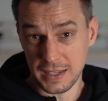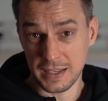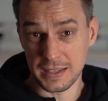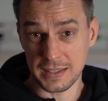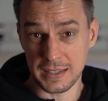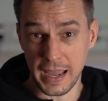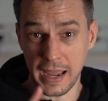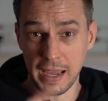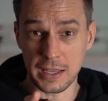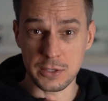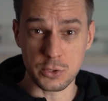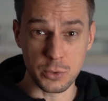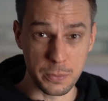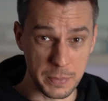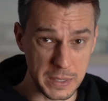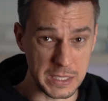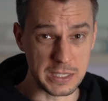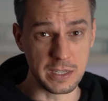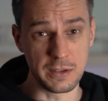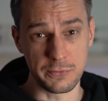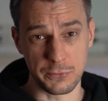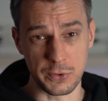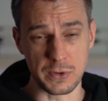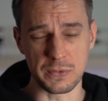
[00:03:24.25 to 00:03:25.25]
they had to be
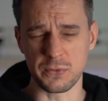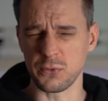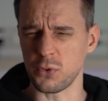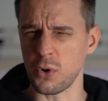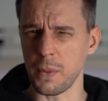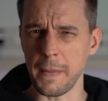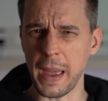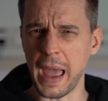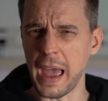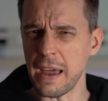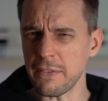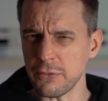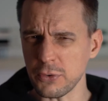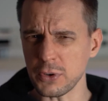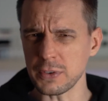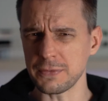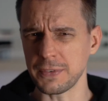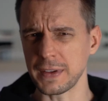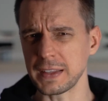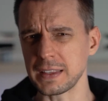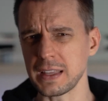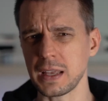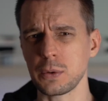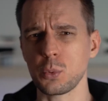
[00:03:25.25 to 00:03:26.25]
different from
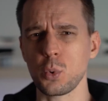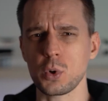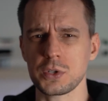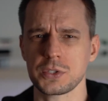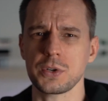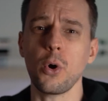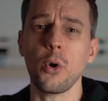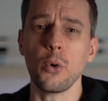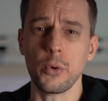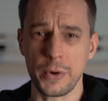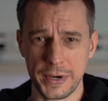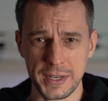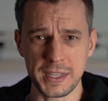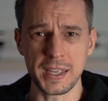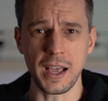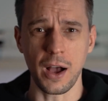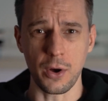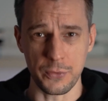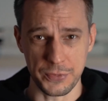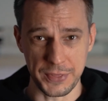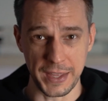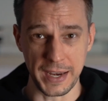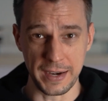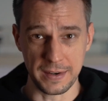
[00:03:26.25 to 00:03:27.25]
everything that was already
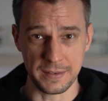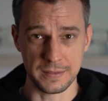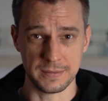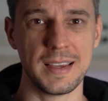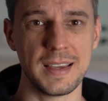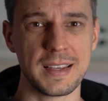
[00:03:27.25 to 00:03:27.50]
out there.